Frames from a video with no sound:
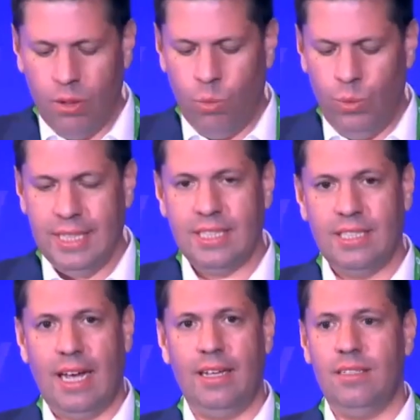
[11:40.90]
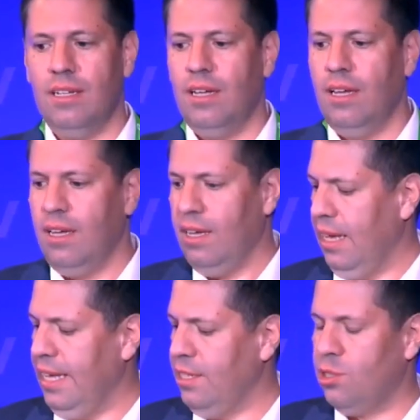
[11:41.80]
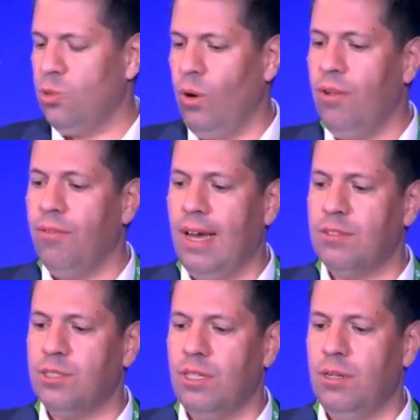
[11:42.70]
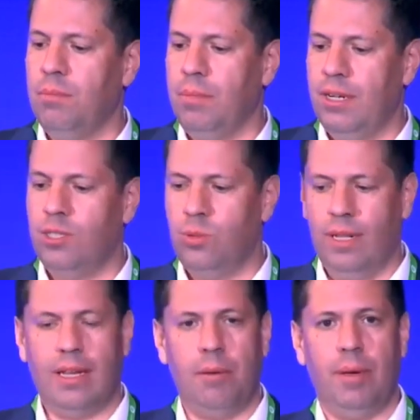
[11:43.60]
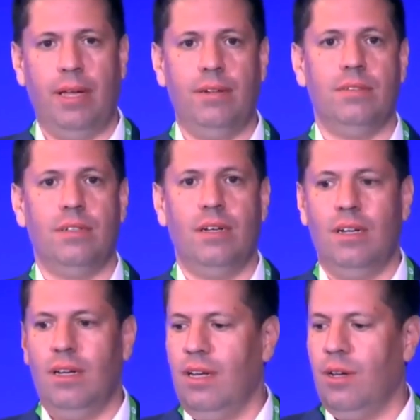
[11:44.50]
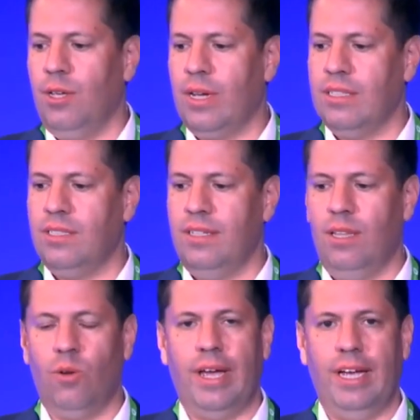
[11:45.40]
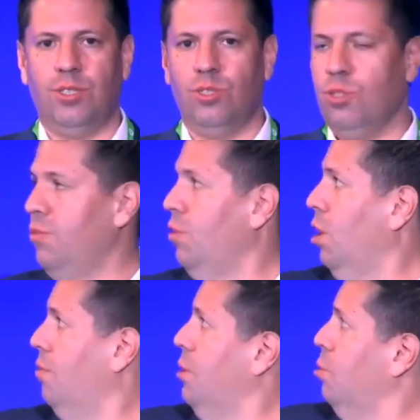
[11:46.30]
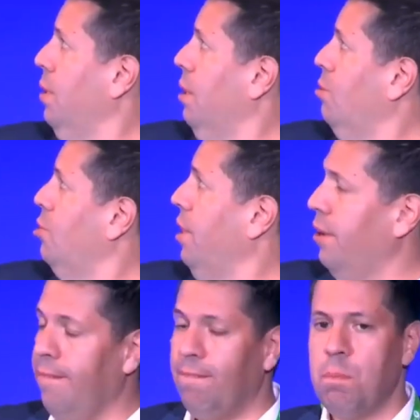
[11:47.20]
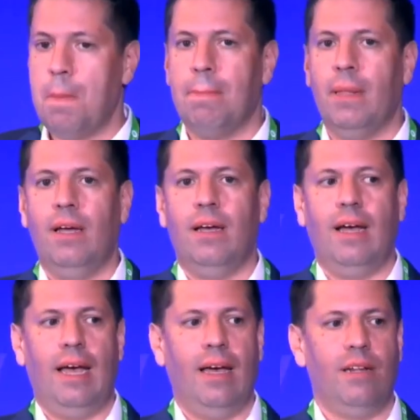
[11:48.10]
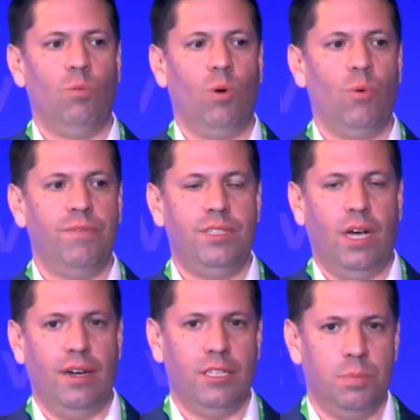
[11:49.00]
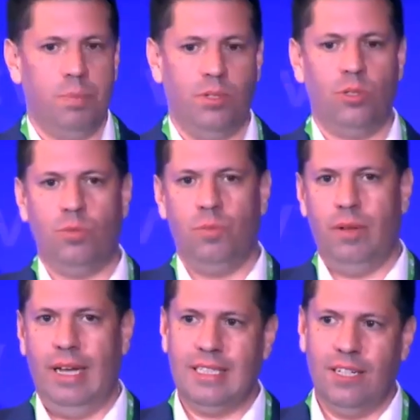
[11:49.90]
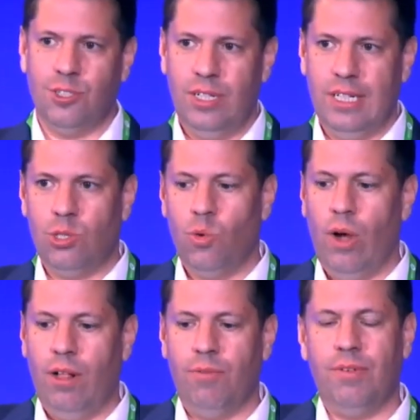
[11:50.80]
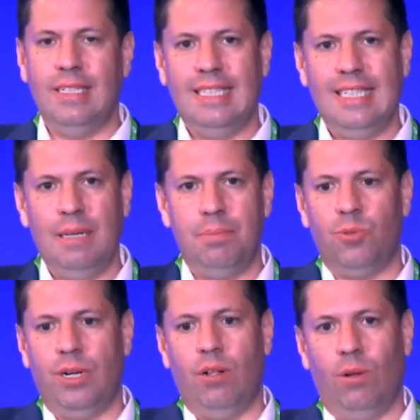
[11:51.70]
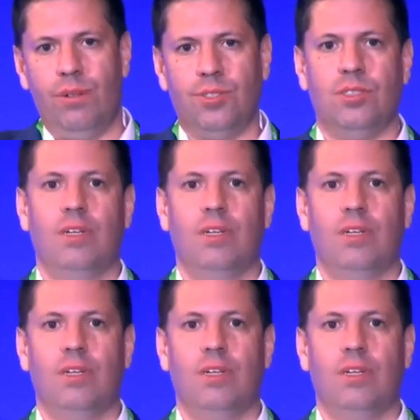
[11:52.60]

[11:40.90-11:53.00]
we designed a 12,000 meter drill campaign. You can see the locations of the drill holes here. And what we've done is put essentially 12 deep drill holes,